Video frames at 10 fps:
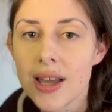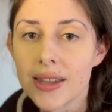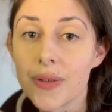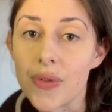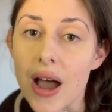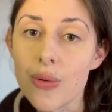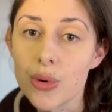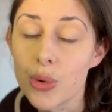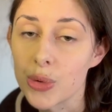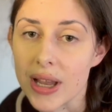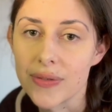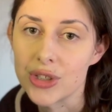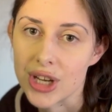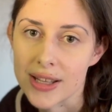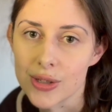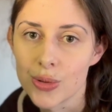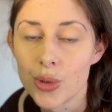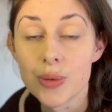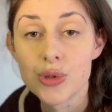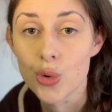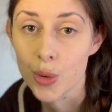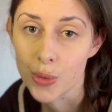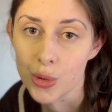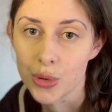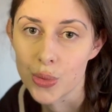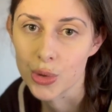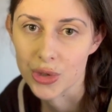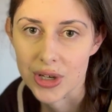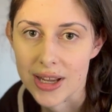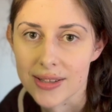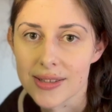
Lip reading: the flour won't have the chance to absorb all the water yet.